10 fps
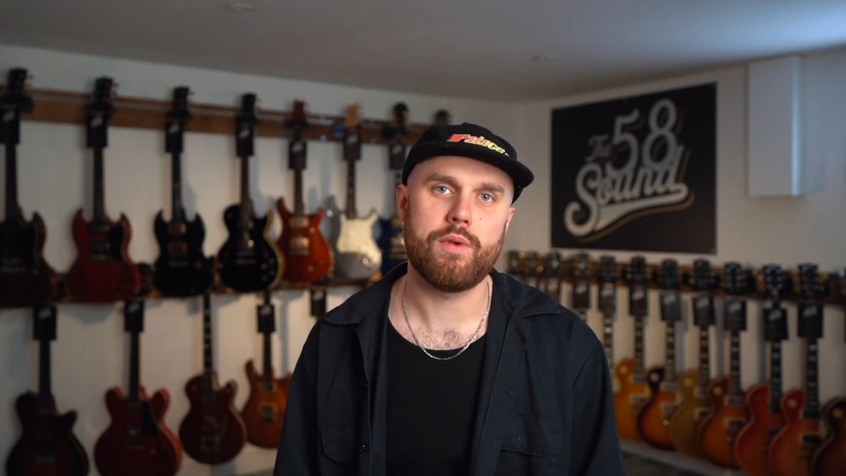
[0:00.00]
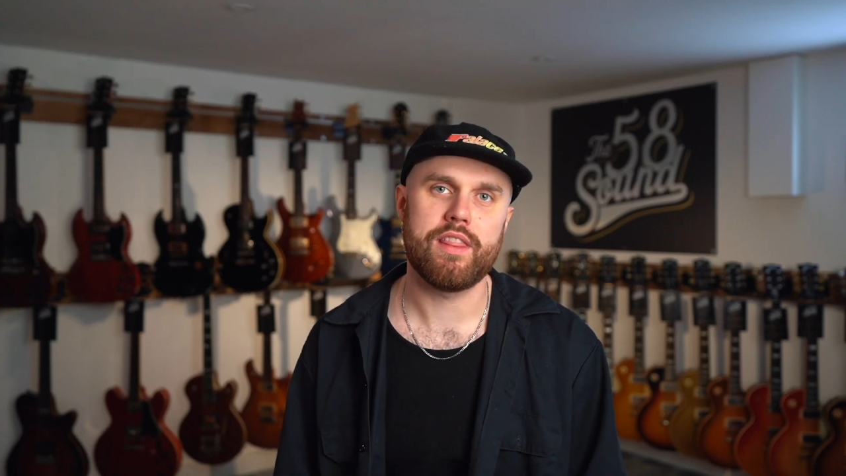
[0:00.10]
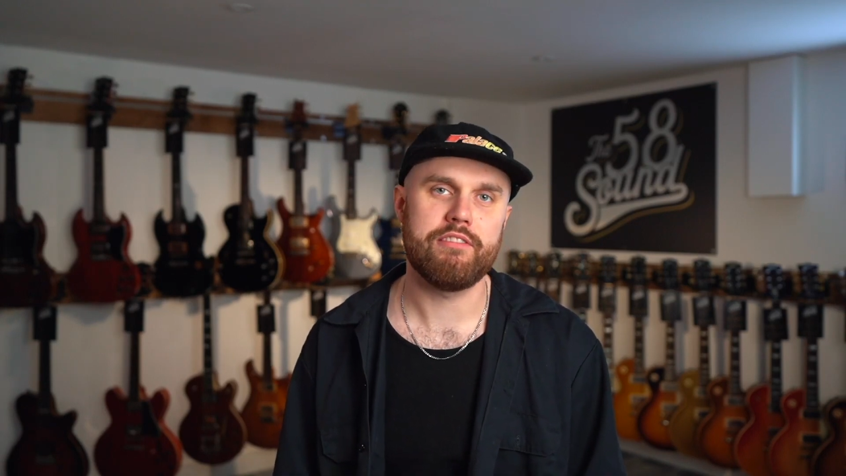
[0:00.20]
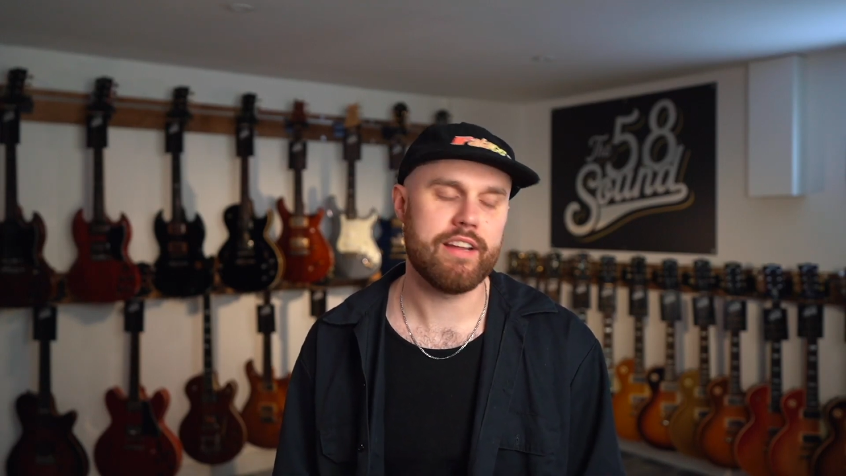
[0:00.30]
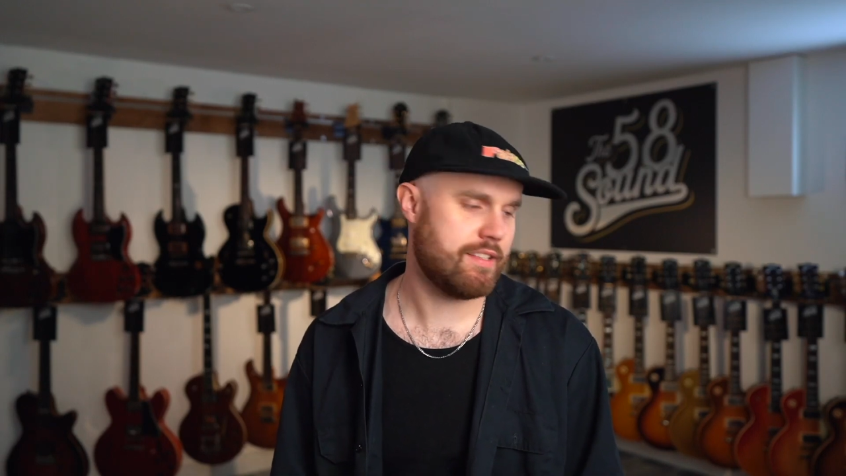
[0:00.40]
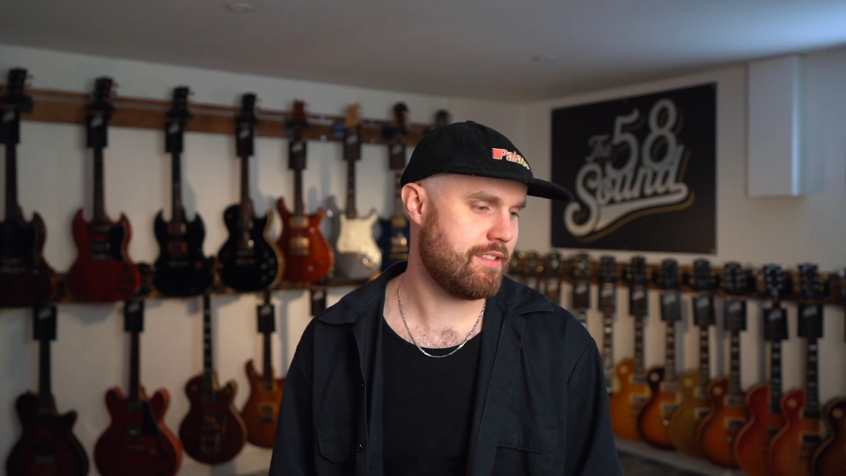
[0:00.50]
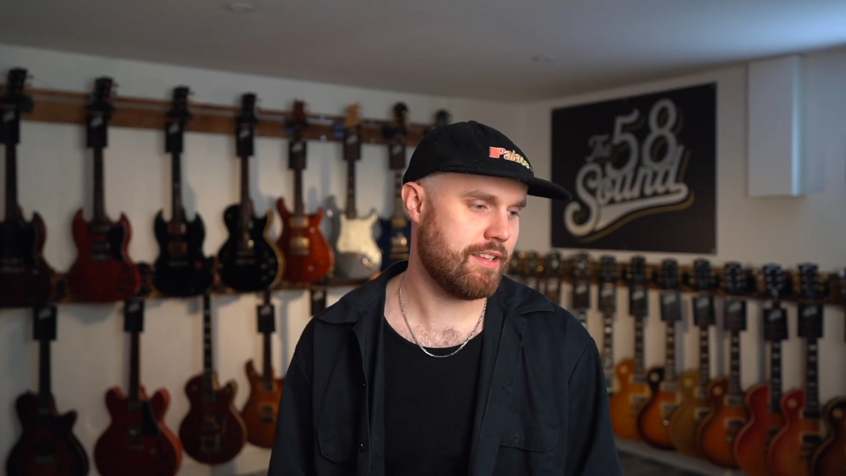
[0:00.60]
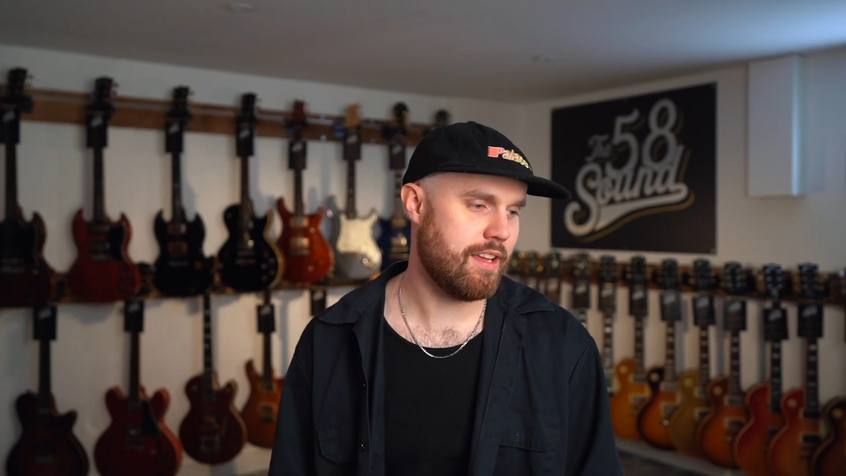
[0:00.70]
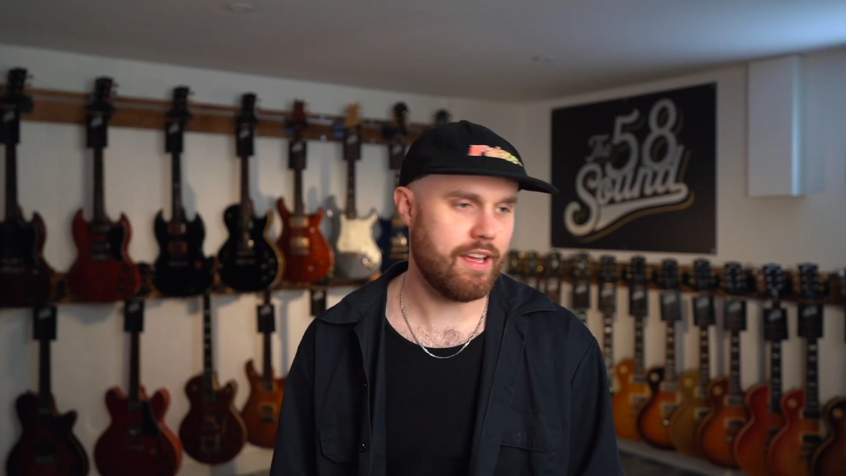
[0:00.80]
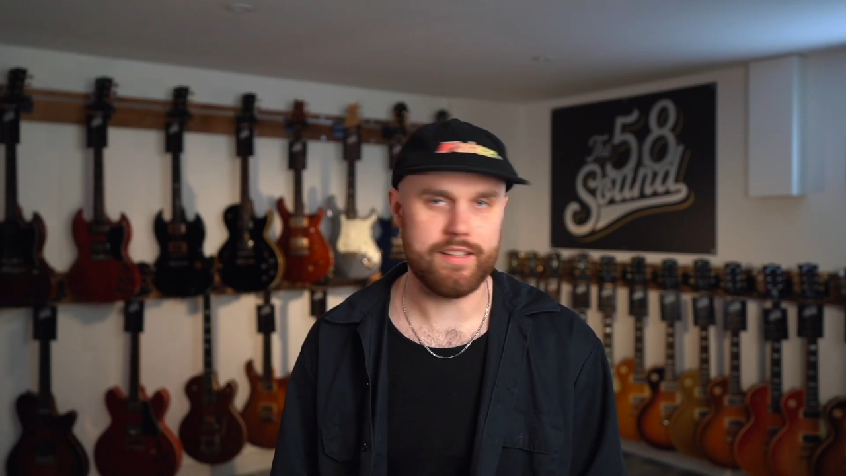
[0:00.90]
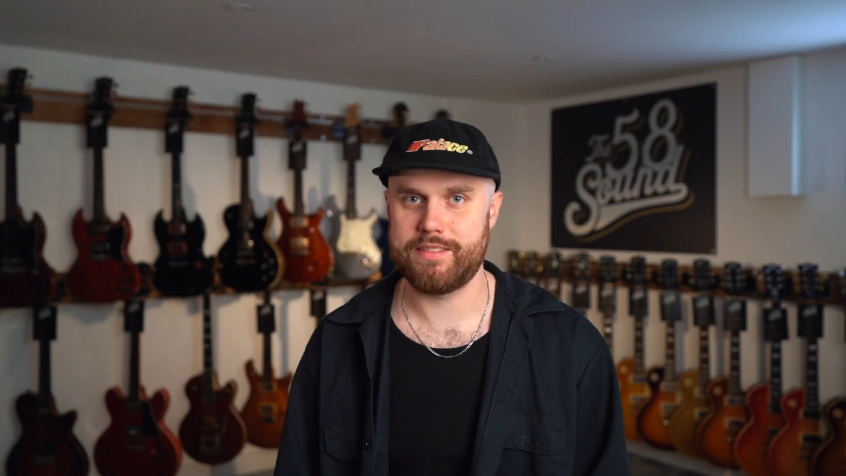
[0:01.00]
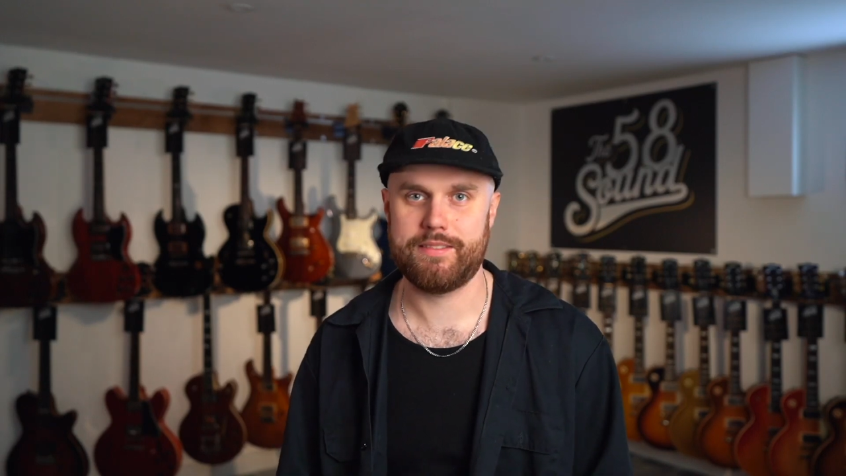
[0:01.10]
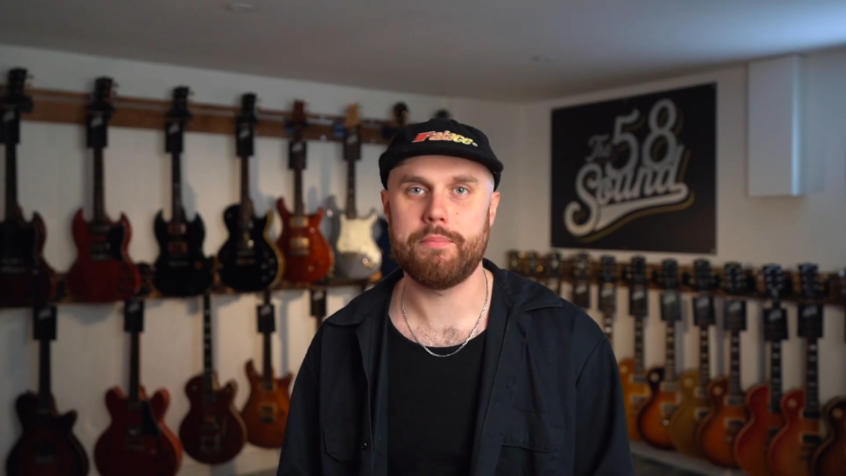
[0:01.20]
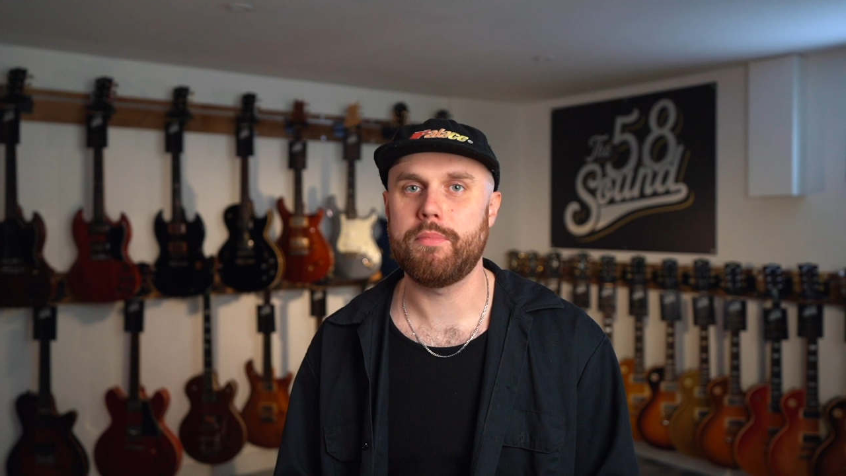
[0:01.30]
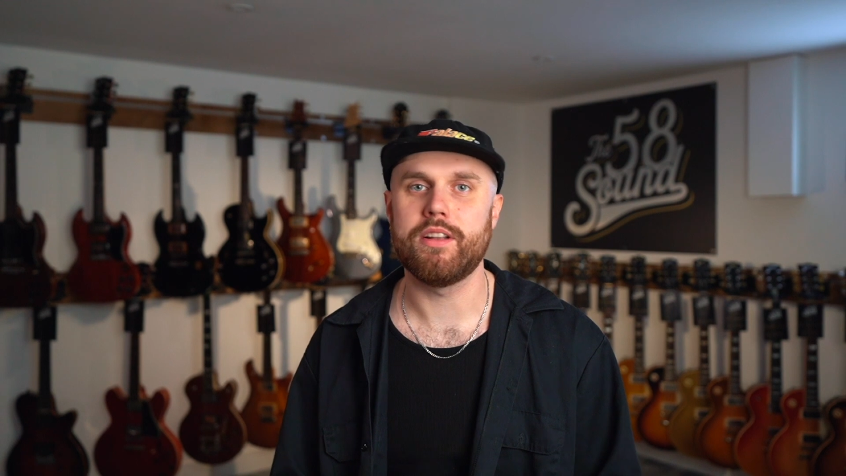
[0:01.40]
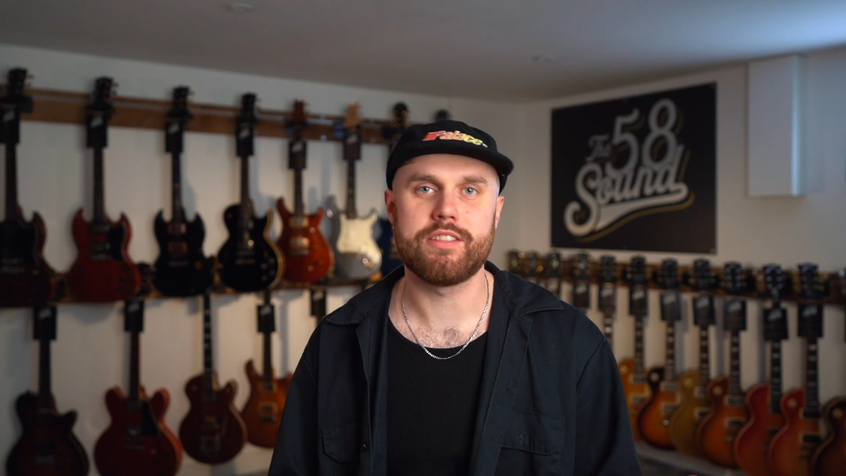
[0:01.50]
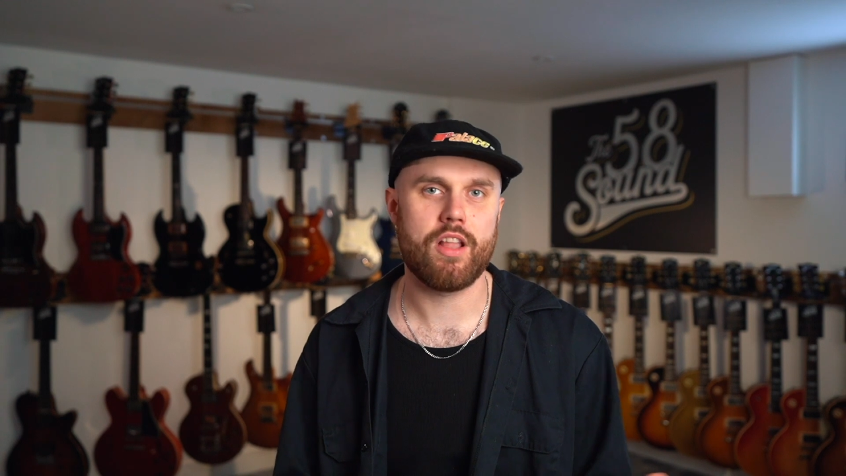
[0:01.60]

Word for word: whether it's as simple as